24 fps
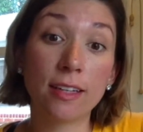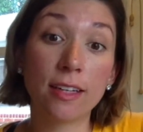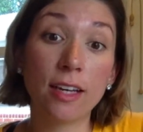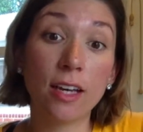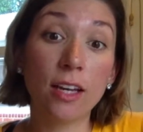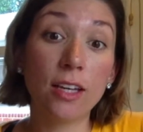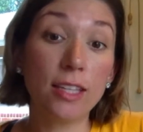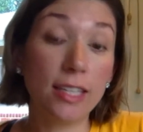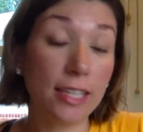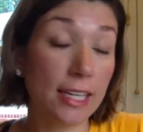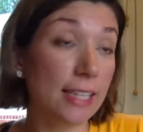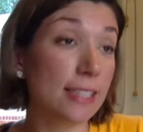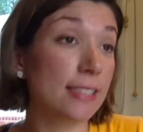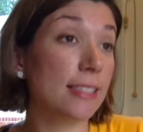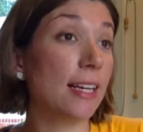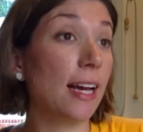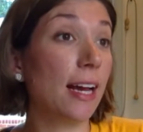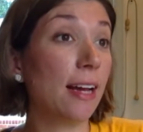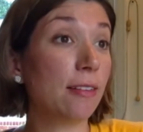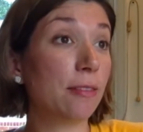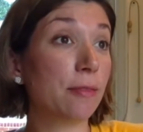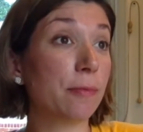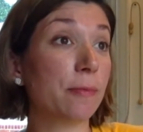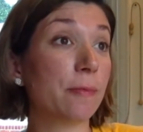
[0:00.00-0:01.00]
Yes,
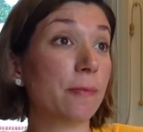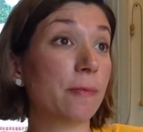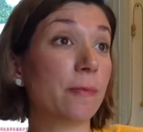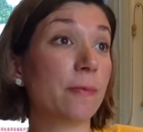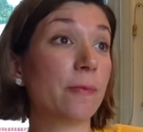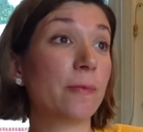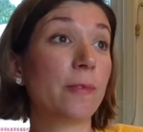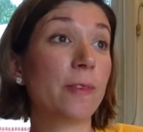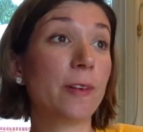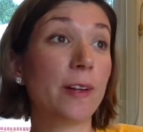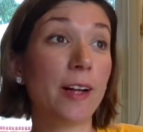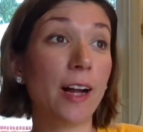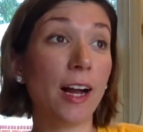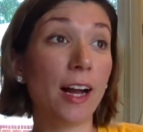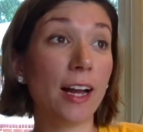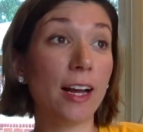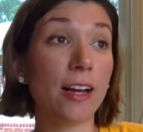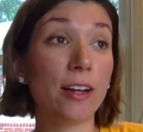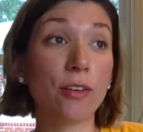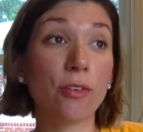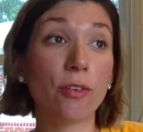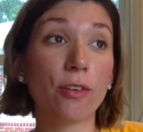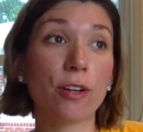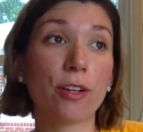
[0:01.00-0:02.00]
I've got
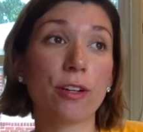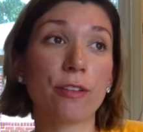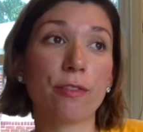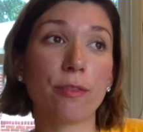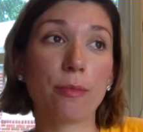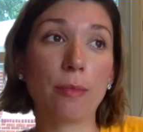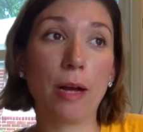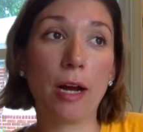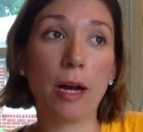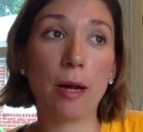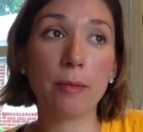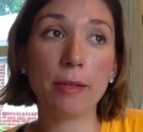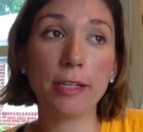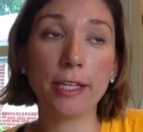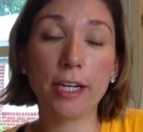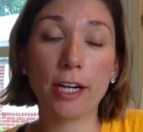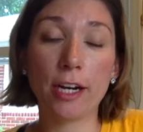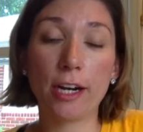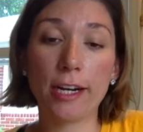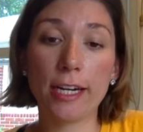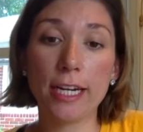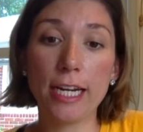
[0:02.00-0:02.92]
an order from Hobbii Yarn,